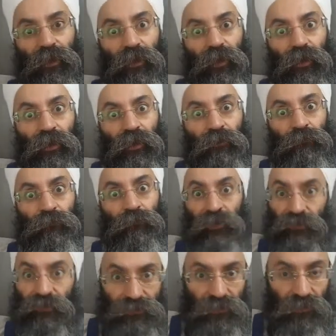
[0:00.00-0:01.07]

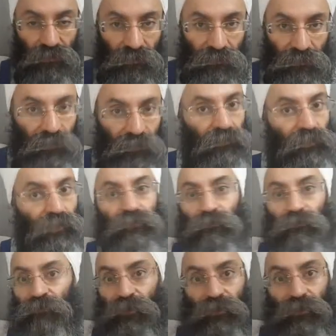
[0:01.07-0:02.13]
and still learning at the age of
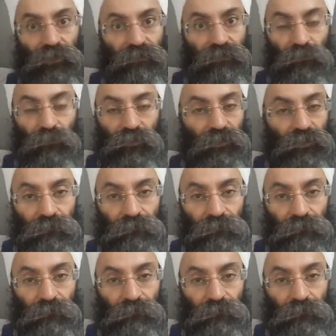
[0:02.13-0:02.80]
38, 40.